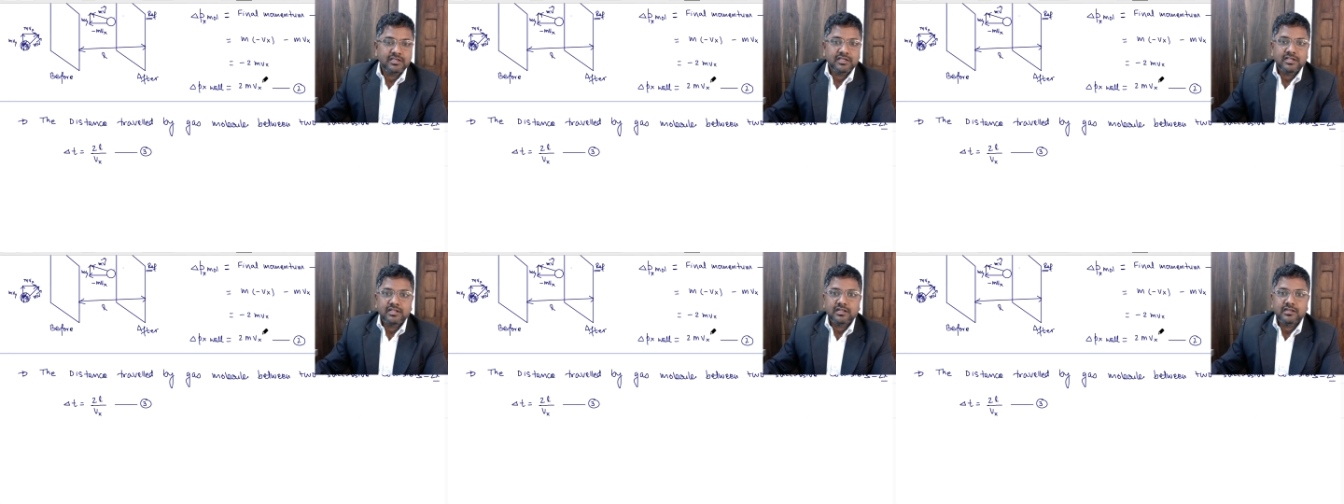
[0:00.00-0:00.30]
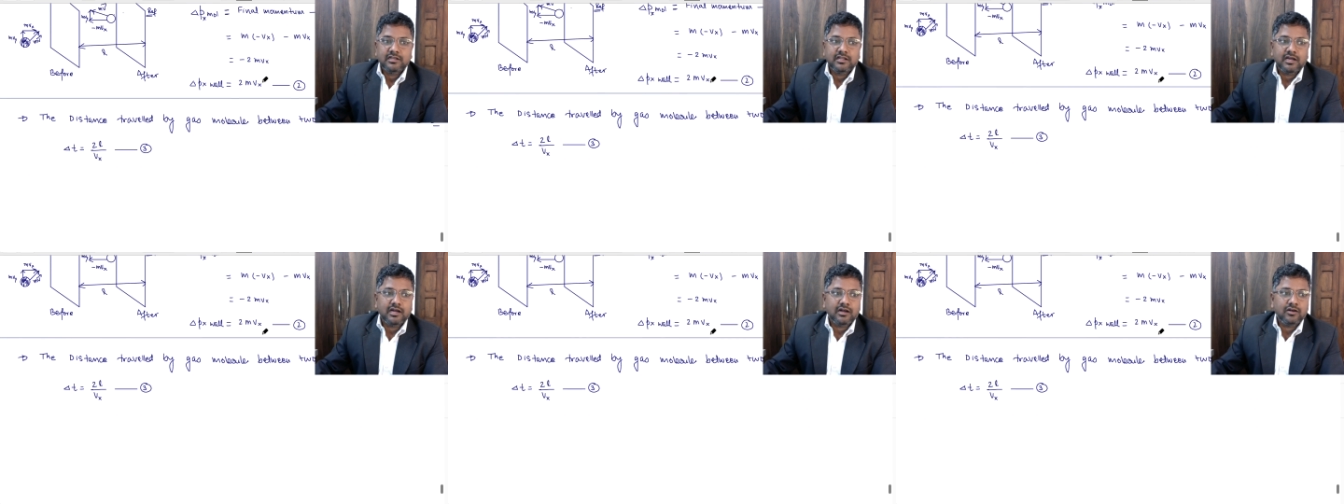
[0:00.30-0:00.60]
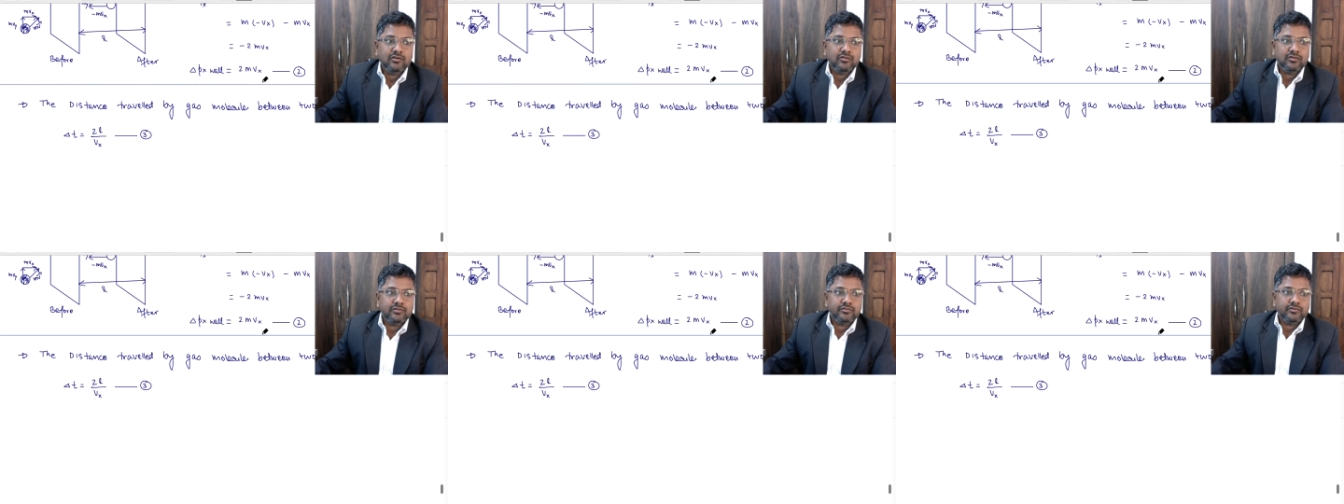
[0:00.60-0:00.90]

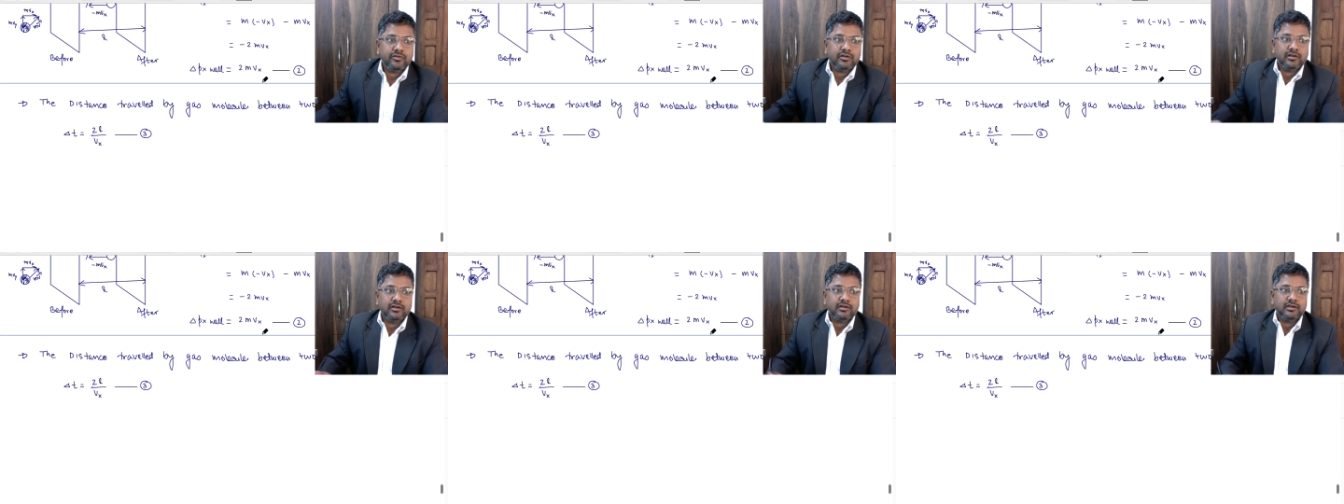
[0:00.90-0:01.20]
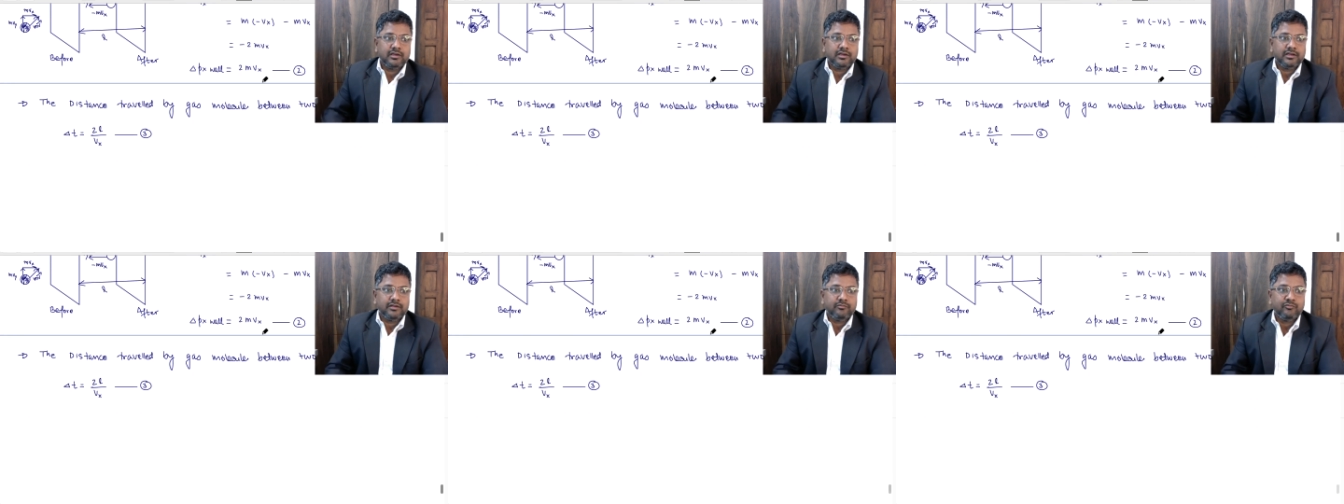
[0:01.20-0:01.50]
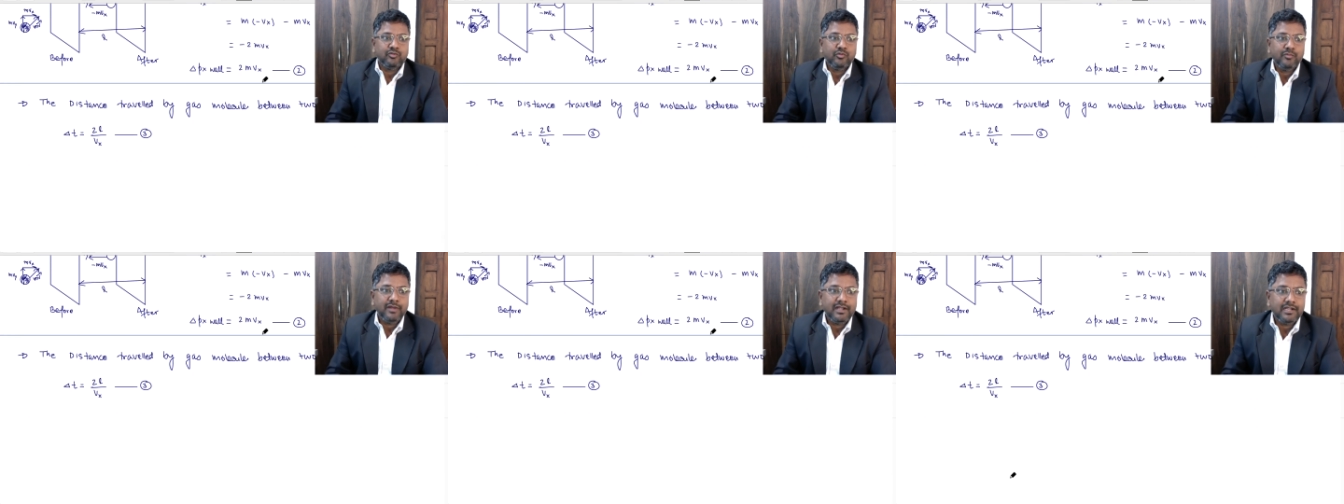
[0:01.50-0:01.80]
Now
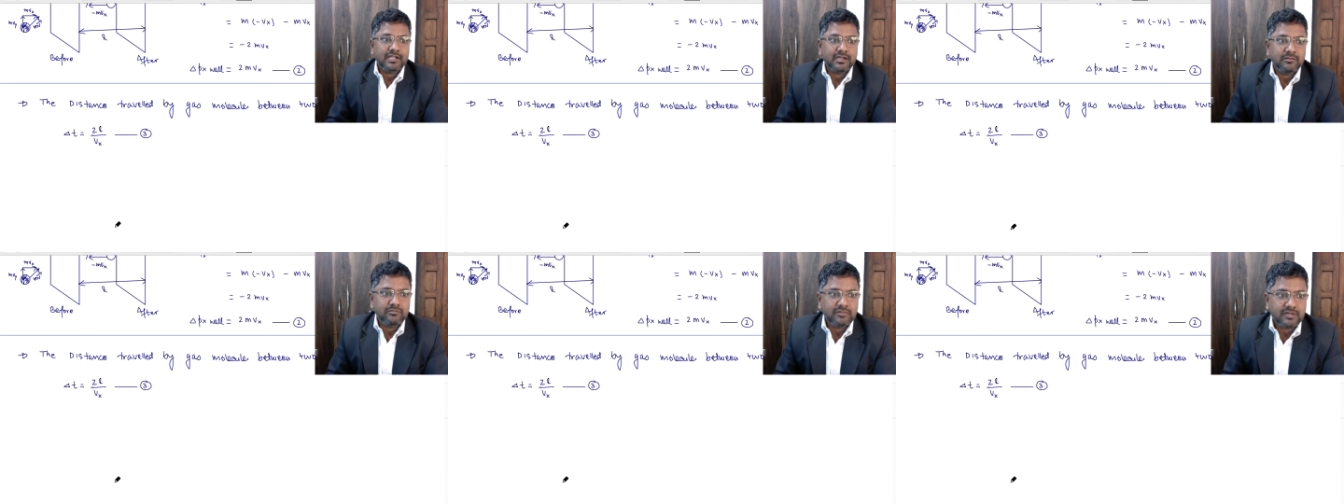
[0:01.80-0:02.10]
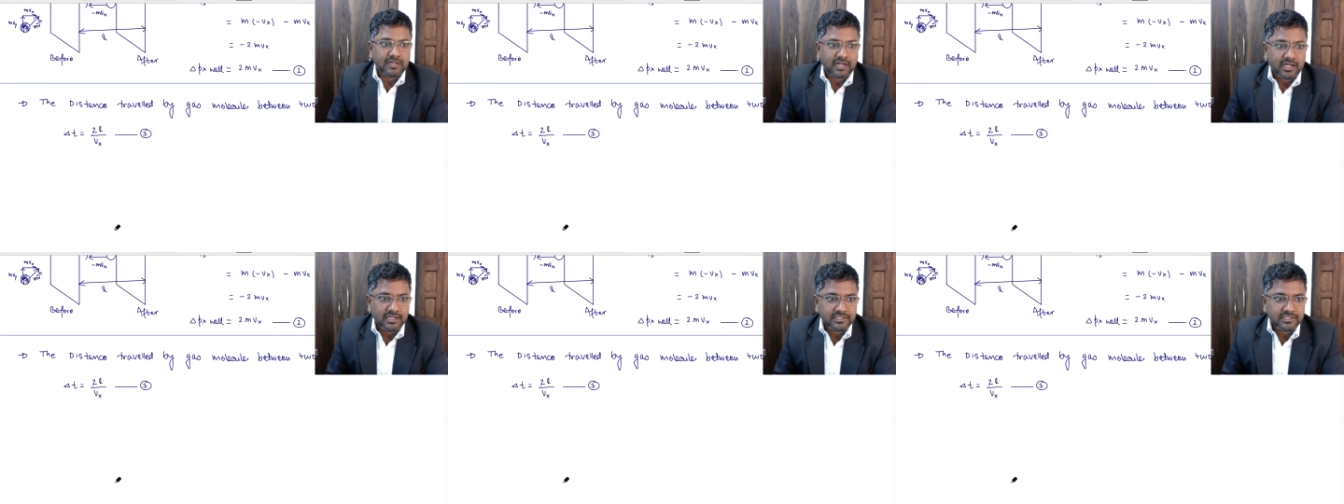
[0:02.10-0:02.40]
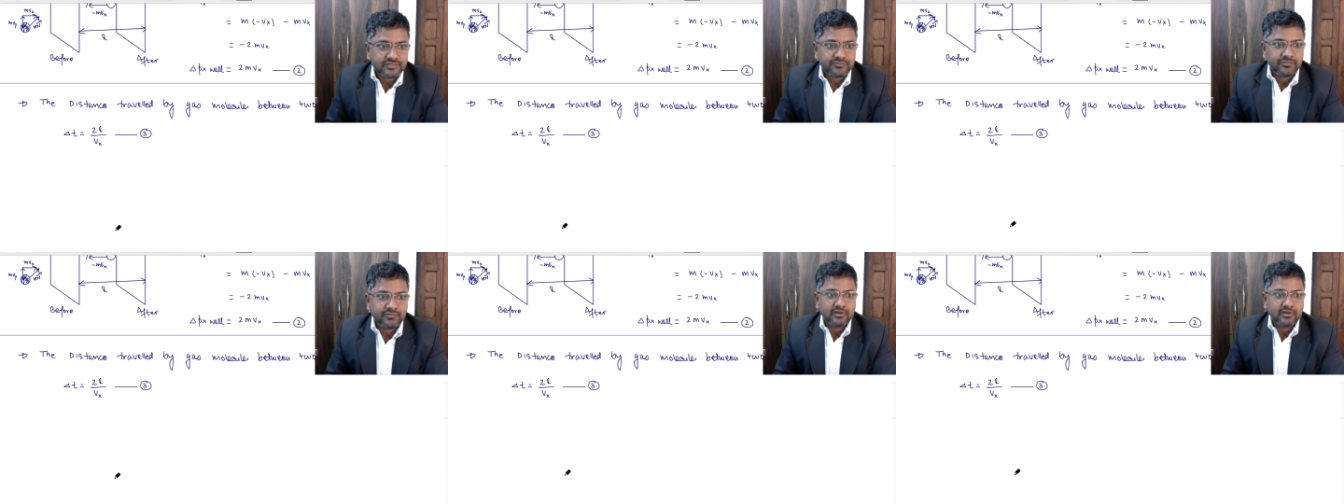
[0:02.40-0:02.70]
momentum
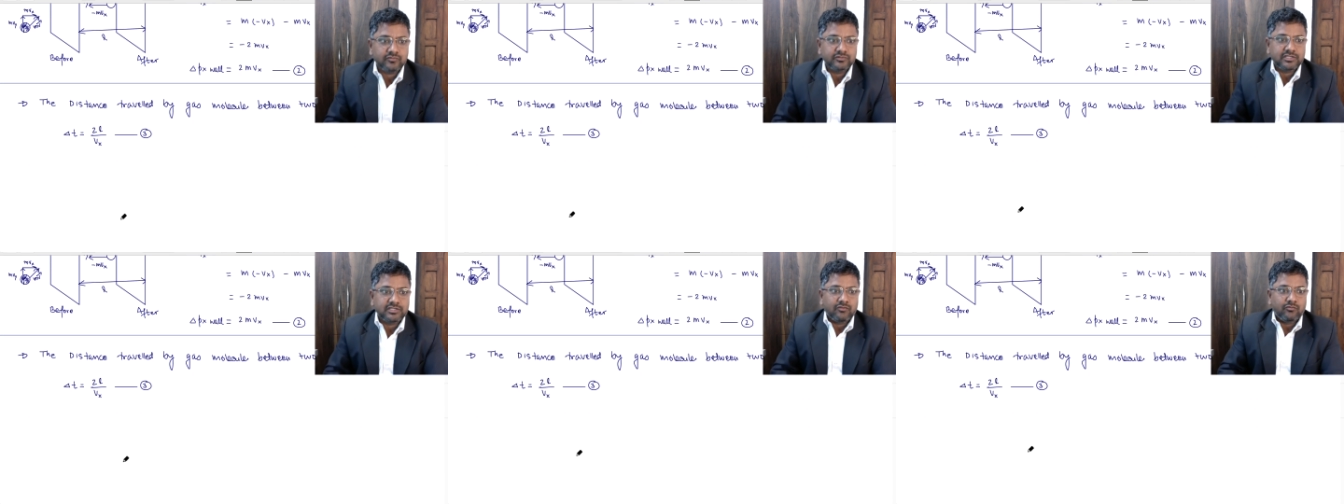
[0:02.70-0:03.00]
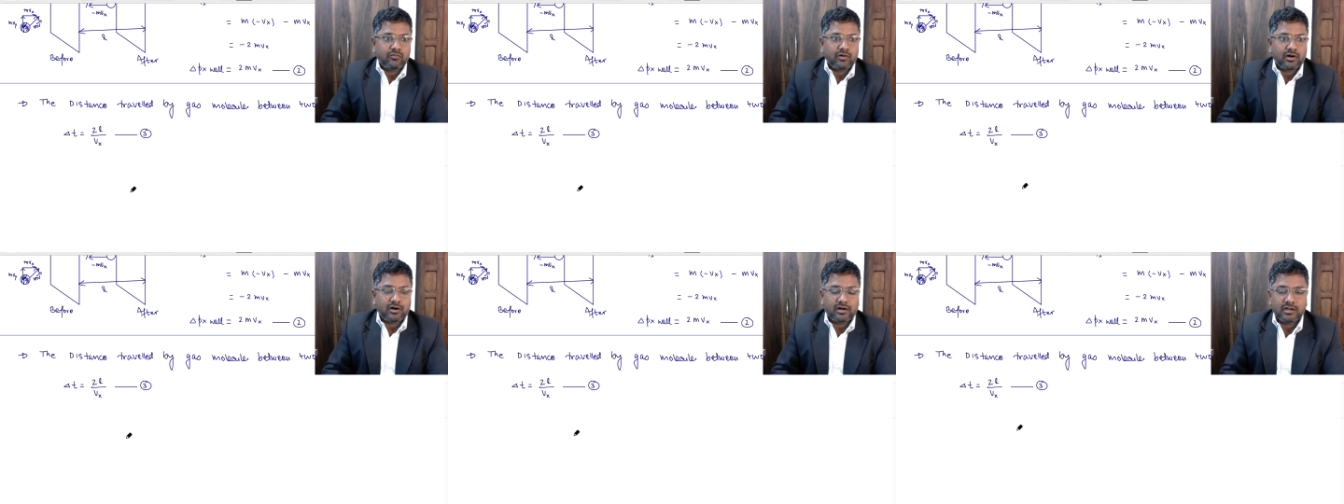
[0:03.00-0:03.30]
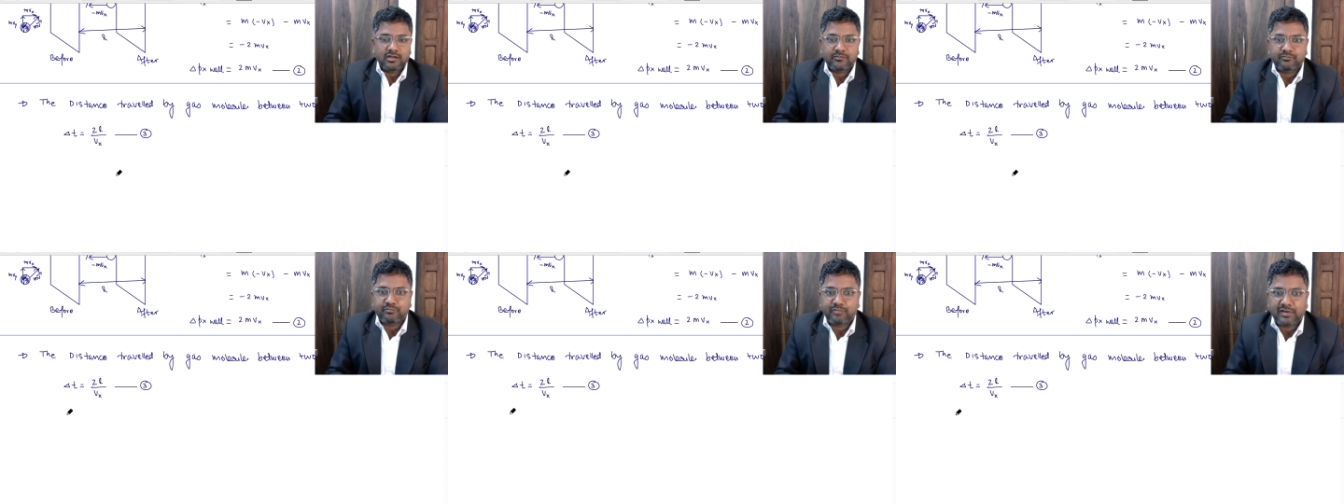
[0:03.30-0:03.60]
transfer to the
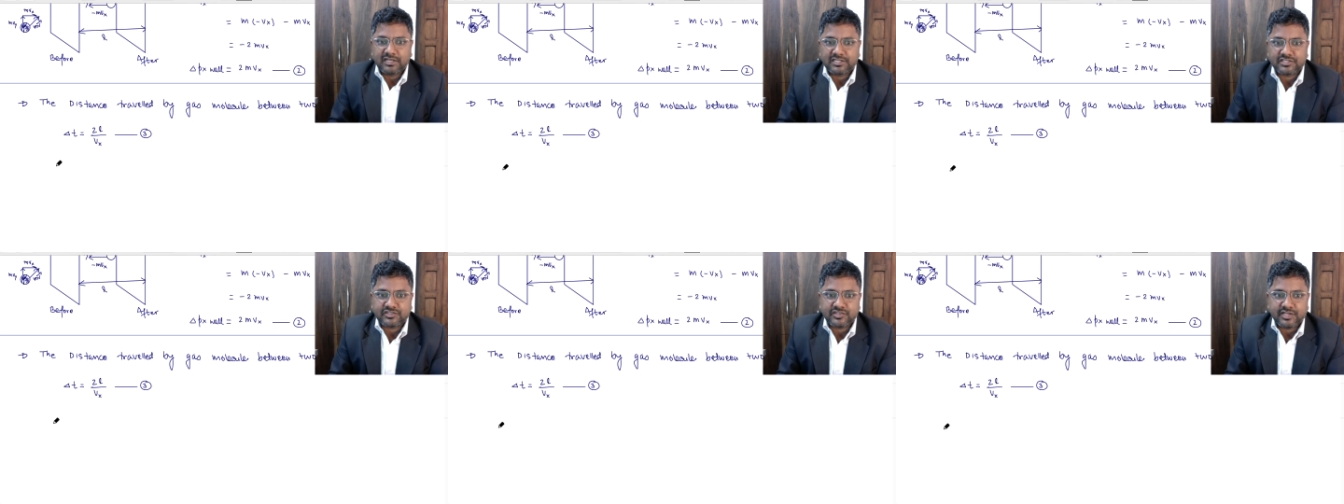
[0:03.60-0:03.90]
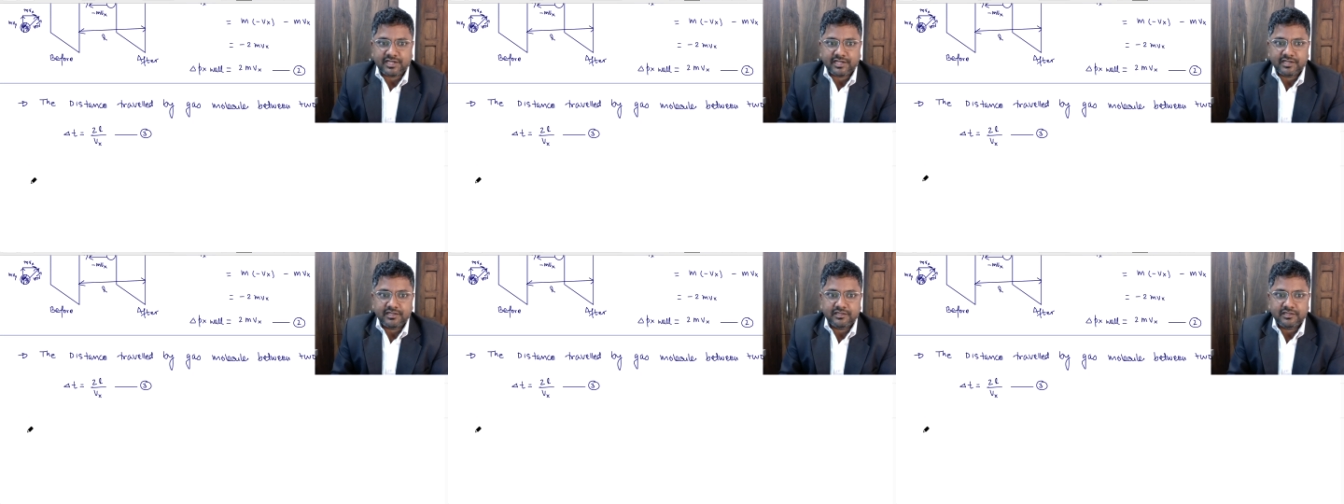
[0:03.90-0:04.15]
wall per second.